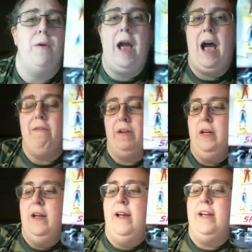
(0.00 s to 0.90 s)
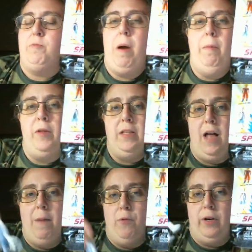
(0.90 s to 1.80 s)
have, is probably a
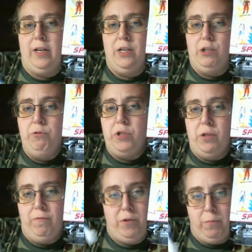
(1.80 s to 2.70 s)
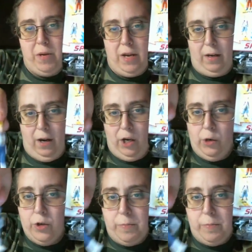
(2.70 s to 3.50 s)
lot more conducive to being a good